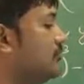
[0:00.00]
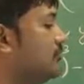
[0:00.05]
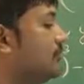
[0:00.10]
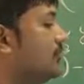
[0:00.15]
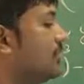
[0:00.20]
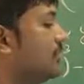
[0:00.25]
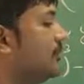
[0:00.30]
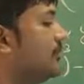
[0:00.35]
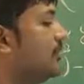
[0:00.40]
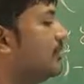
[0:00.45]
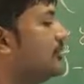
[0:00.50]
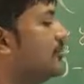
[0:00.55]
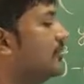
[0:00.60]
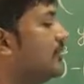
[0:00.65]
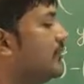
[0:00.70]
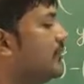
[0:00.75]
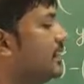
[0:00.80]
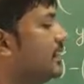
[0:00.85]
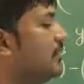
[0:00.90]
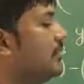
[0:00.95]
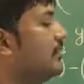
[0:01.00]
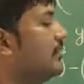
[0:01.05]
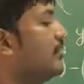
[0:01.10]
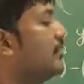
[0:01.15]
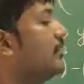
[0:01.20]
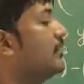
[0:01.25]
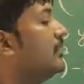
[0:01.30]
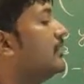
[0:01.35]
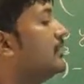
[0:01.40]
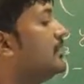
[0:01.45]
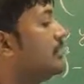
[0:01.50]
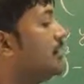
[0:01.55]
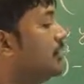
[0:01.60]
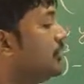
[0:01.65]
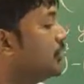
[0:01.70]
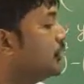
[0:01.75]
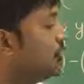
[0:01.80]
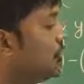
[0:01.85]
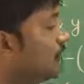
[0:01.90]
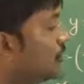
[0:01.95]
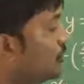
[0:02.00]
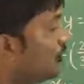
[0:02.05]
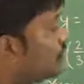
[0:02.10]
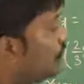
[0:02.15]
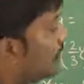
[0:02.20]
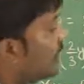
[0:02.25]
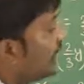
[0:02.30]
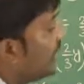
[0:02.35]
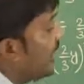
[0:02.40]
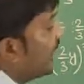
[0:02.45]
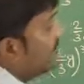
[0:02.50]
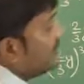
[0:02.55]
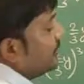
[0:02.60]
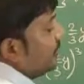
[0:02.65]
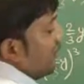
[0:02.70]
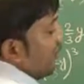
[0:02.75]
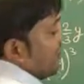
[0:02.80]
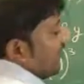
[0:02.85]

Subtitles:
4m into 7n into x